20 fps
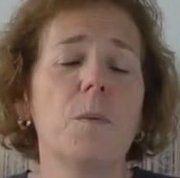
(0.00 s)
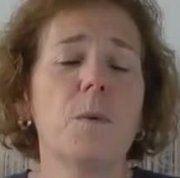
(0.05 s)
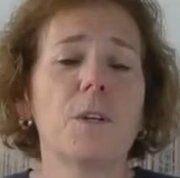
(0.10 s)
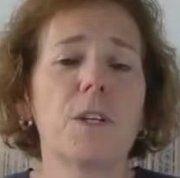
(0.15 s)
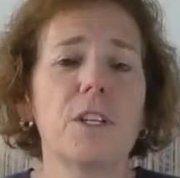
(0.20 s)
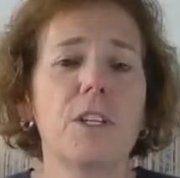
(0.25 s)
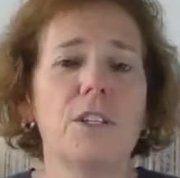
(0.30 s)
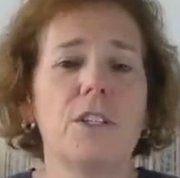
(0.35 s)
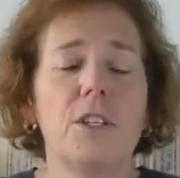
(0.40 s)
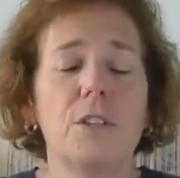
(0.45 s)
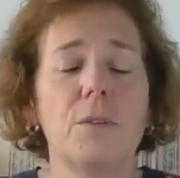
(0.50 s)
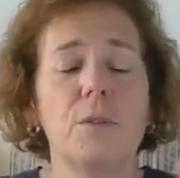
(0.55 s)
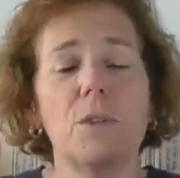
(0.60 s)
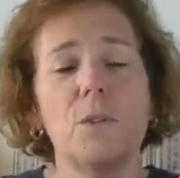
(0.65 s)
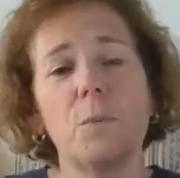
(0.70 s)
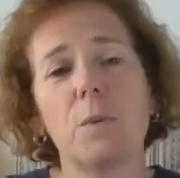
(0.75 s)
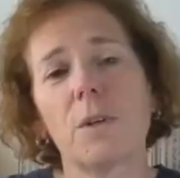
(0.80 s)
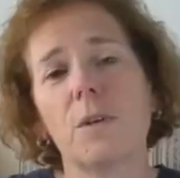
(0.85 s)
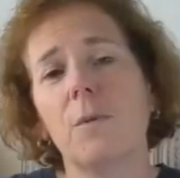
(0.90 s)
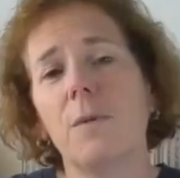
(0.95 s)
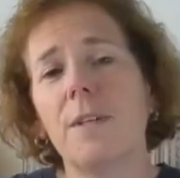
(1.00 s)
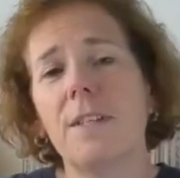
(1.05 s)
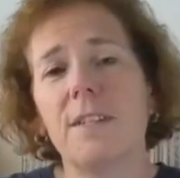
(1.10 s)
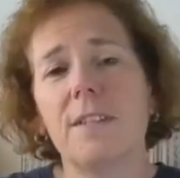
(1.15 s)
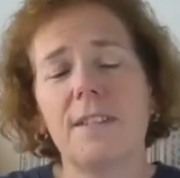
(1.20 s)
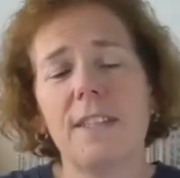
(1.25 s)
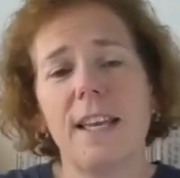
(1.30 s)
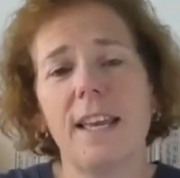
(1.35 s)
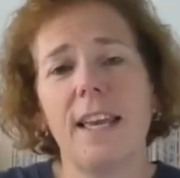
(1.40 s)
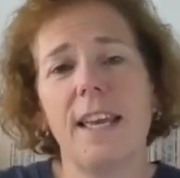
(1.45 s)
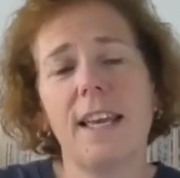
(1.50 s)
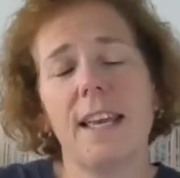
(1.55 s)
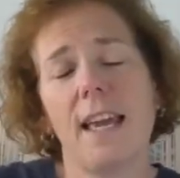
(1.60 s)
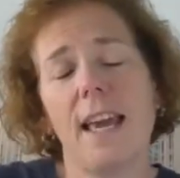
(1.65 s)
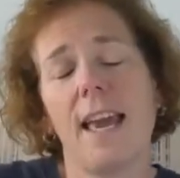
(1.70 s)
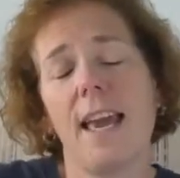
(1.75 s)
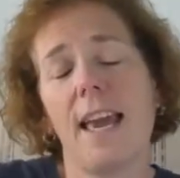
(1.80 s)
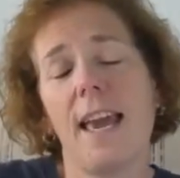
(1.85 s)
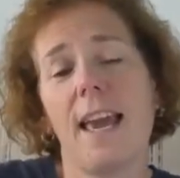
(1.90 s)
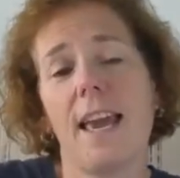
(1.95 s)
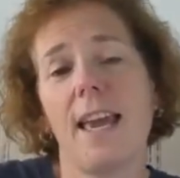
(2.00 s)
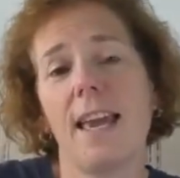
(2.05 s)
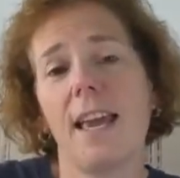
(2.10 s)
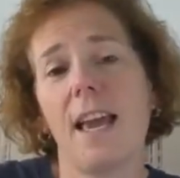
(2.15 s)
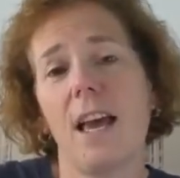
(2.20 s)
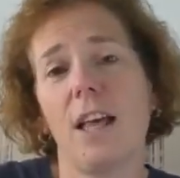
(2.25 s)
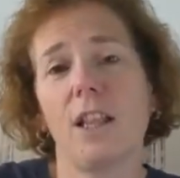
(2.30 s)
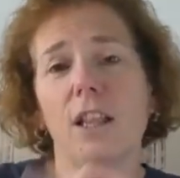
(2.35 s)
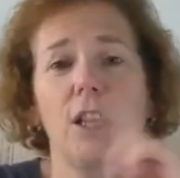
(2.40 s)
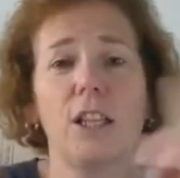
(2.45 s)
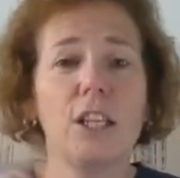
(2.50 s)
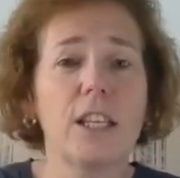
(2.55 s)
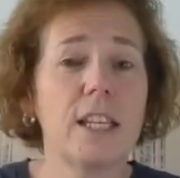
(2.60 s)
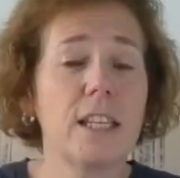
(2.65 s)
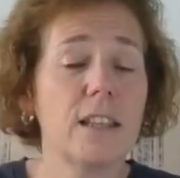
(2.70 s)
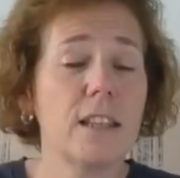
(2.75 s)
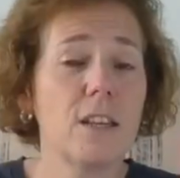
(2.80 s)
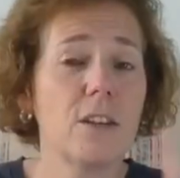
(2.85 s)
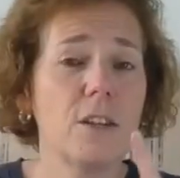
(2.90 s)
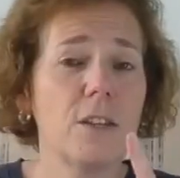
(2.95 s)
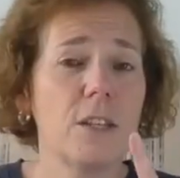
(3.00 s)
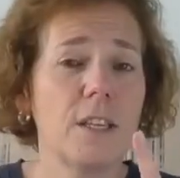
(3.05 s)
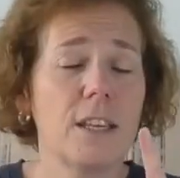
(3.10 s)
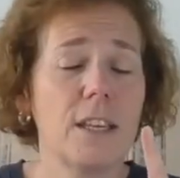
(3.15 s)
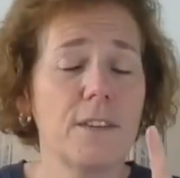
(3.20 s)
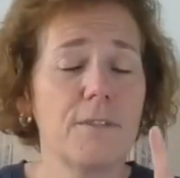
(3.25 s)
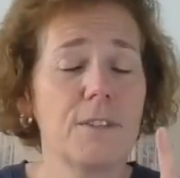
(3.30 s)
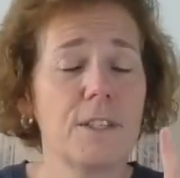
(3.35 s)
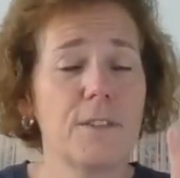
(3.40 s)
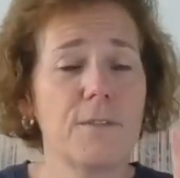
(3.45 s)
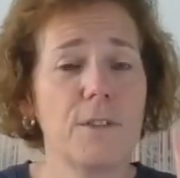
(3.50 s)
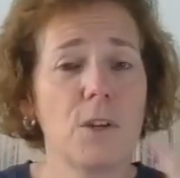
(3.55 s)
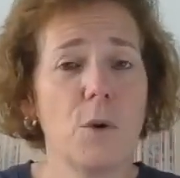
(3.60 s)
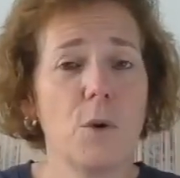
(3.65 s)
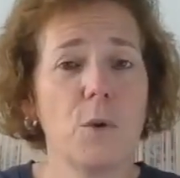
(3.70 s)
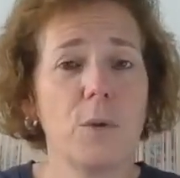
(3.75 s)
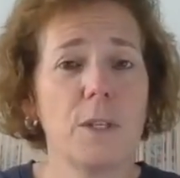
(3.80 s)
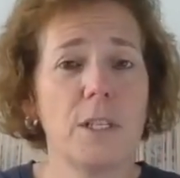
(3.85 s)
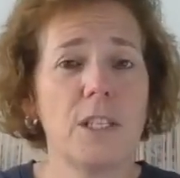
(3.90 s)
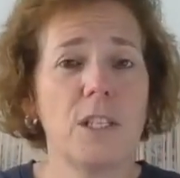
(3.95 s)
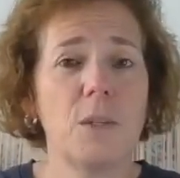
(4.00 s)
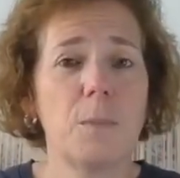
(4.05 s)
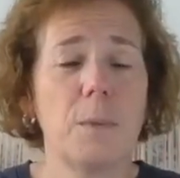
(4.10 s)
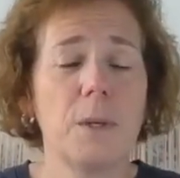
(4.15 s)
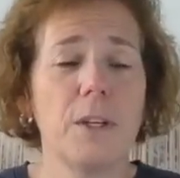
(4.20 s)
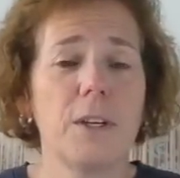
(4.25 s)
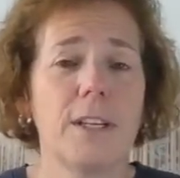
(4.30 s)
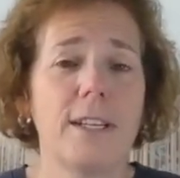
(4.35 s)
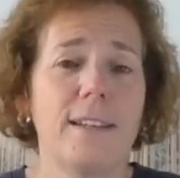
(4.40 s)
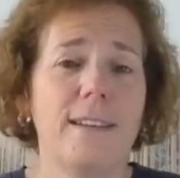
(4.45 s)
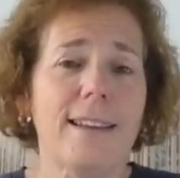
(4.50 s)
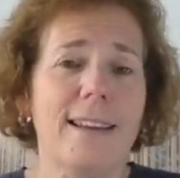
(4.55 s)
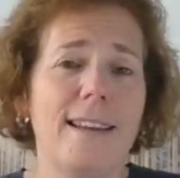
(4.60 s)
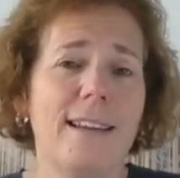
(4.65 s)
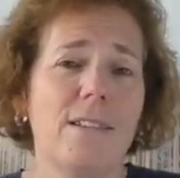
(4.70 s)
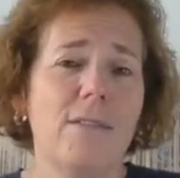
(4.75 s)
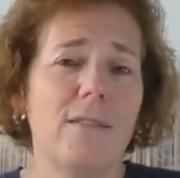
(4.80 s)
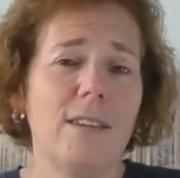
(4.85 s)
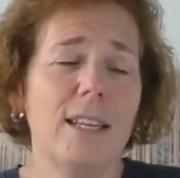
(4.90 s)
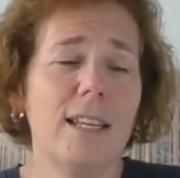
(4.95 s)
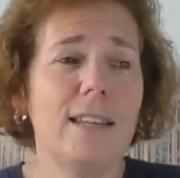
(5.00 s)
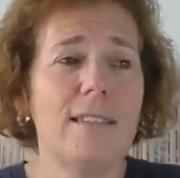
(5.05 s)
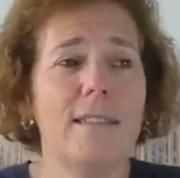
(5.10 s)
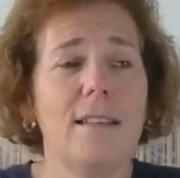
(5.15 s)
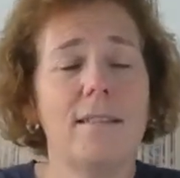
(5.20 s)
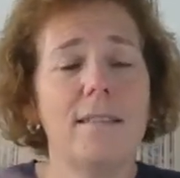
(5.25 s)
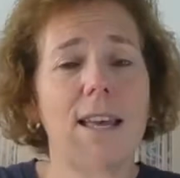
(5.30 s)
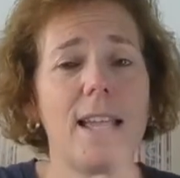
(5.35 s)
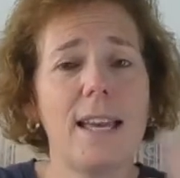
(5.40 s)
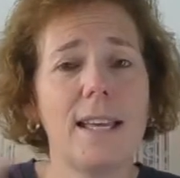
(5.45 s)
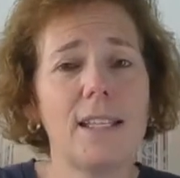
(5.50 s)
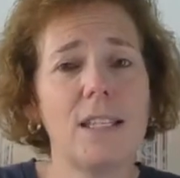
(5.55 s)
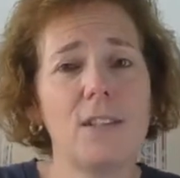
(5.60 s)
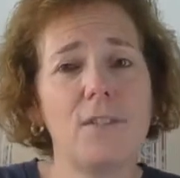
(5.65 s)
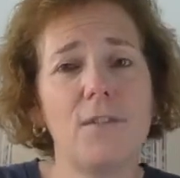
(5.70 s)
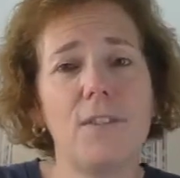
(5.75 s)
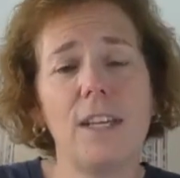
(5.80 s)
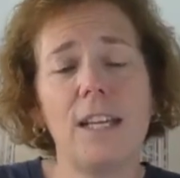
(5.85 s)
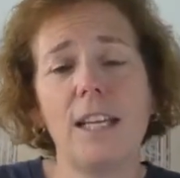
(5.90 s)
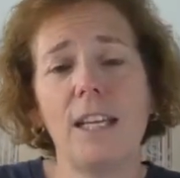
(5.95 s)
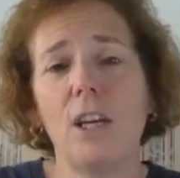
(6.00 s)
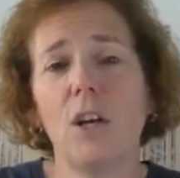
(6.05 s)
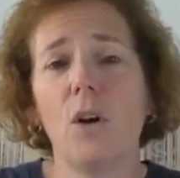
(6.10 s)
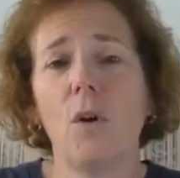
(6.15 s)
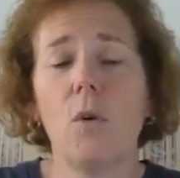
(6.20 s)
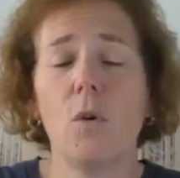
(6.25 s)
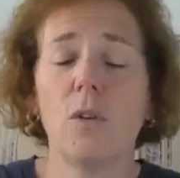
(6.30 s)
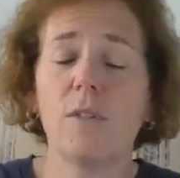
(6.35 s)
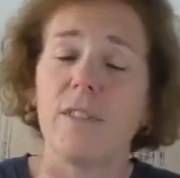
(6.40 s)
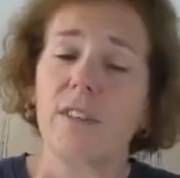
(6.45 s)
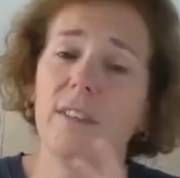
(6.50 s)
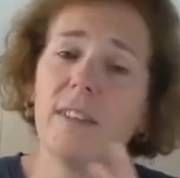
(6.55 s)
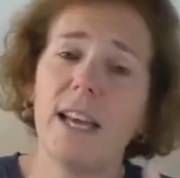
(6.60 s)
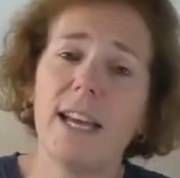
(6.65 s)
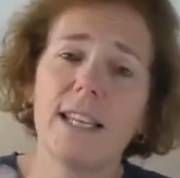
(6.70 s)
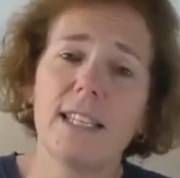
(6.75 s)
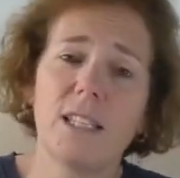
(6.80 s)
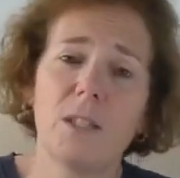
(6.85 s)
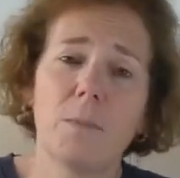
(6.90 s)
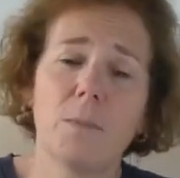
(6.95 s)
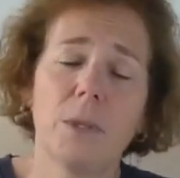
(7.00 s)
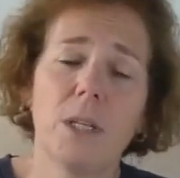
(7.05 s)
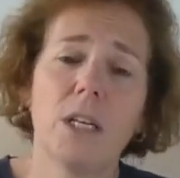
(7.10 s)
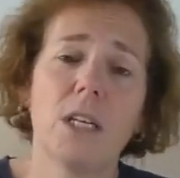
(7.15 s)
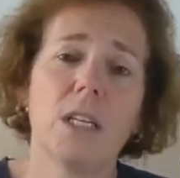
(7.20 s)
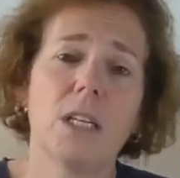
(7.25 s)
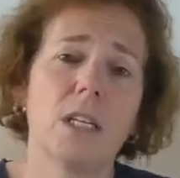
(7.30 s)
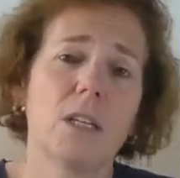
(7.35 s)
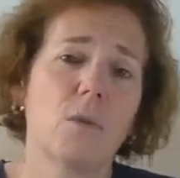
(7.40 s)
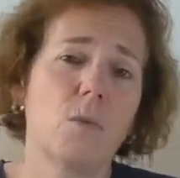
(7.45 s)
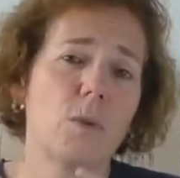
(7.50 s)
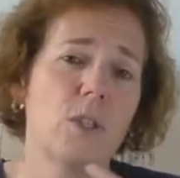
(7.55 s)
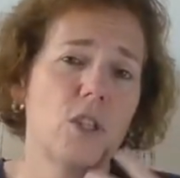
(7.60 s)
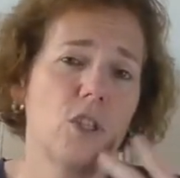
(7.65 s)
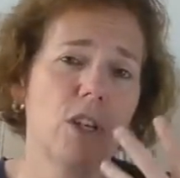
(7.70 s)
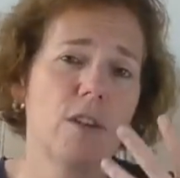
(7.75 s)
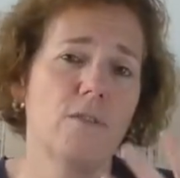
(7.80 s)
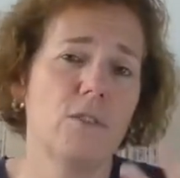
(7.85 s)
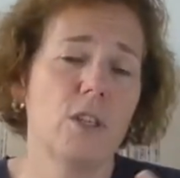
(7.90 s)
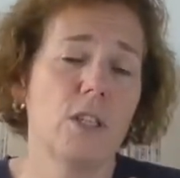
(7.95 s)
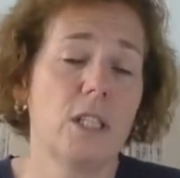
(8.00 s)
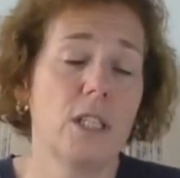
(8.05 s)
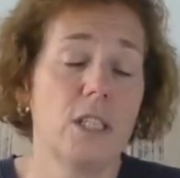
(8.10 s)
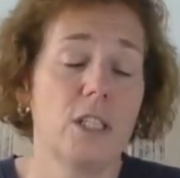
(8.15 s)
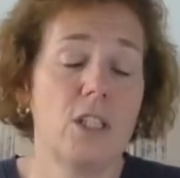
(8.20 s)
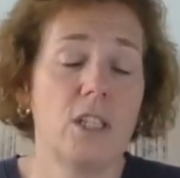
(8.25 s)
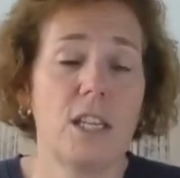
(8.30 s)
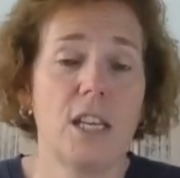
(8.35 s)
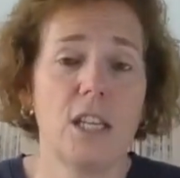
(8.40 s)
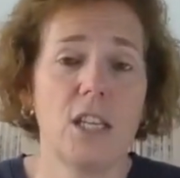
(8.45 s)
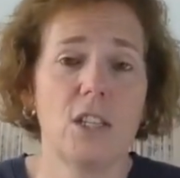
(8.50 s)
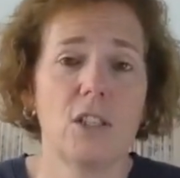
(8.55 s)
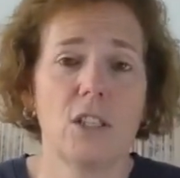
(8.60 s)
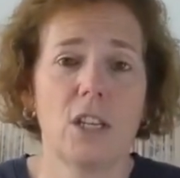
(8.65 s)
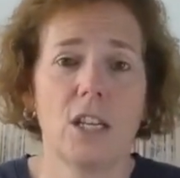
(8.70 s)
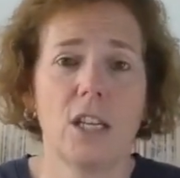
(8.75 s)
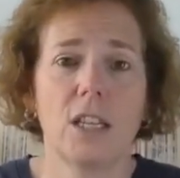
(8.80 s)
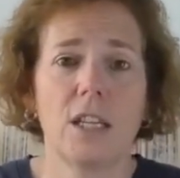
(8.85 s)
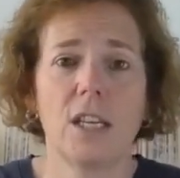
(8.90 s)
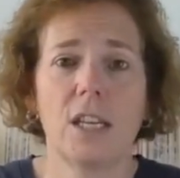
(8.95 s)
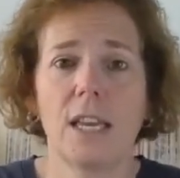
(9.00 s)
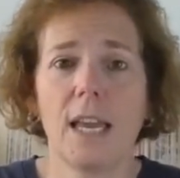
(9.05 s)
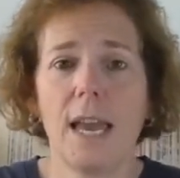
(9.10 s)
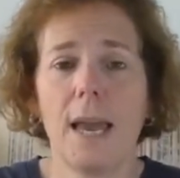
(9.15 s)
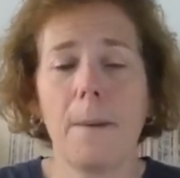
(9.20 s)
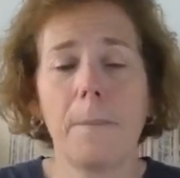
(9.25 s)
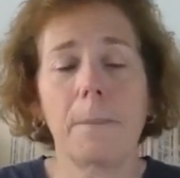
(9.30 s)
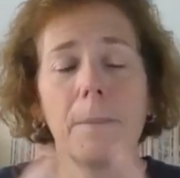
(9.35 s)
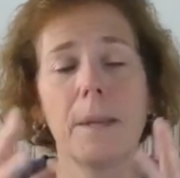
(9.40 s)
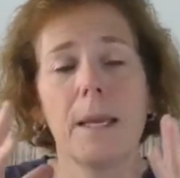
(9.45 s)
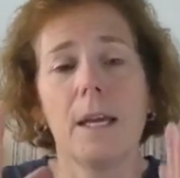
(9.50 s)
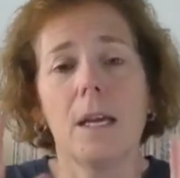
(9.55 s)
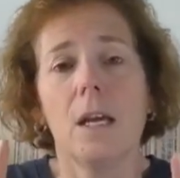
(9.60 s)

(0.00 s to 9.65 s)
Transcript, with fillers: we're going to do is we're going to take a, a, look at the gifts of the Holy Spirit. Now, in the last video or the last blog, whichever it is that you took a look at,